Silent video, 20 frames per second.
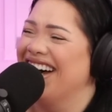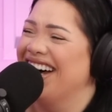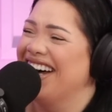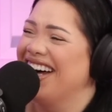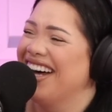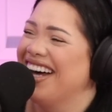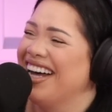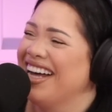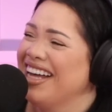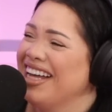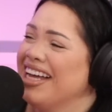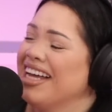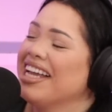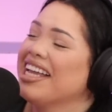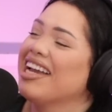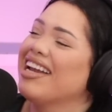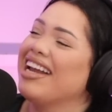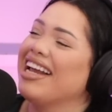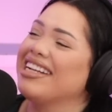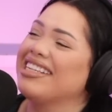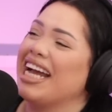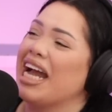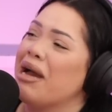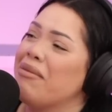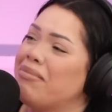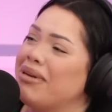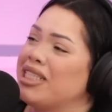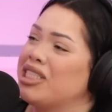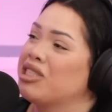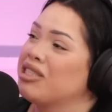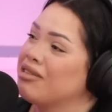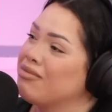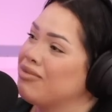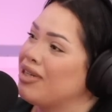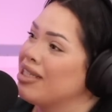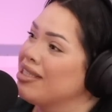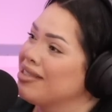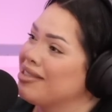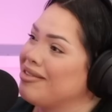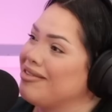You're like, damn, bitch,
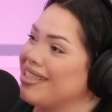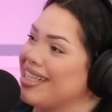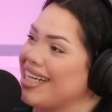why you so